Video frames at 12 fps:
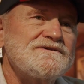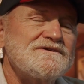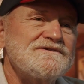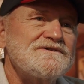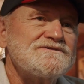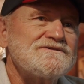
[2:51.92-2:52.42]

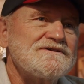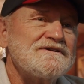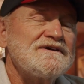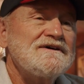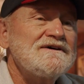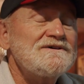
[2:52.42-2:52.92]
condition.
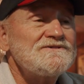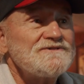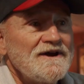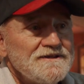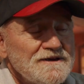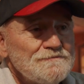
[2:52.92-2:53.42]
So I
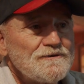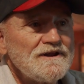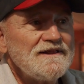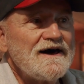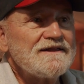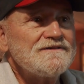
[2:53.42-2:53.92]
ended up with a
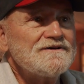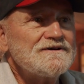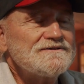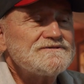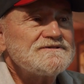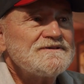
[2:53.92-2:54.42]
lot of
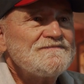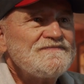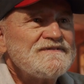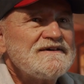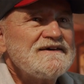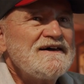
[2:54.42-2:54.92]
those.
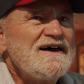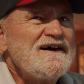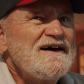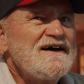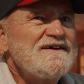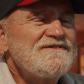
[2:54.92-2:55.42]

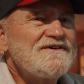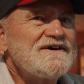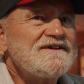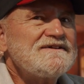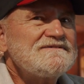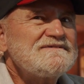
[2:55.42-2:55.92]
And
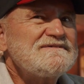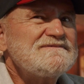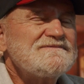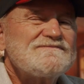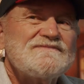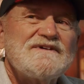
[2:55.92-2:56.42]
then
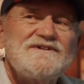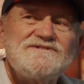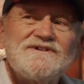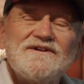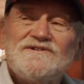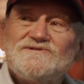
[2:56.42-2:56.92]
I
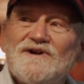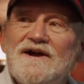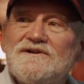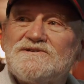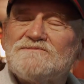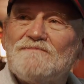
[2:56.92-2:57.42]
started trying
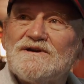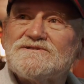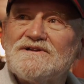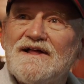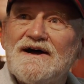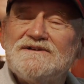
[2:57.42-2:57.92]
to
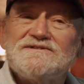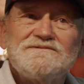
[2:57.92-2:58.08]
specialize